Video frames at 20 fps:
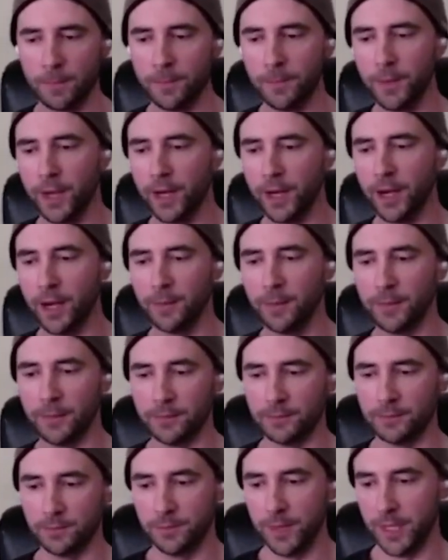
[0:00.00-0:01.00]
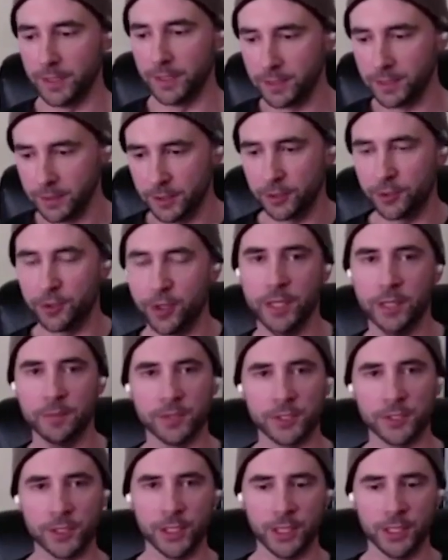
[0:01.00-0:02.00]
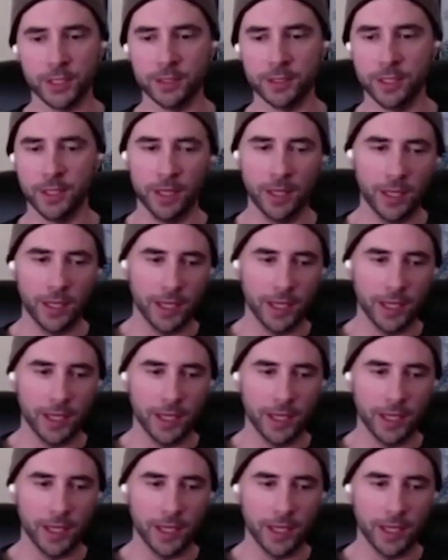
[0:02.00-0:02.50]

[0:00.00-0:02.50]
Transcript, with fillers: But um, basically, you're creating a machine